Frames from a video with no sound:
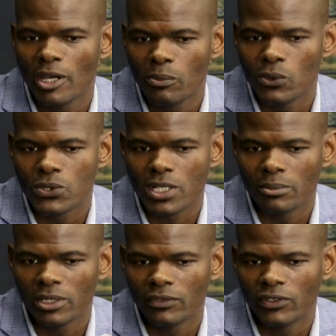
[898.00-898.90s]
Purpose. I
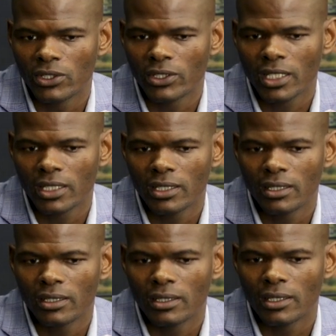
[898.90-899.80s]
mean, if you look at
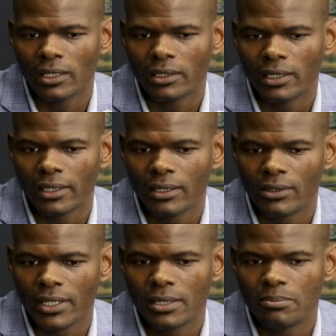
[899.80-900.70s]
the
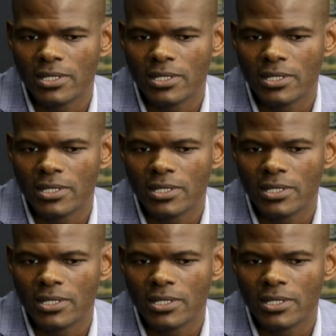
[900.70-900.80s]
great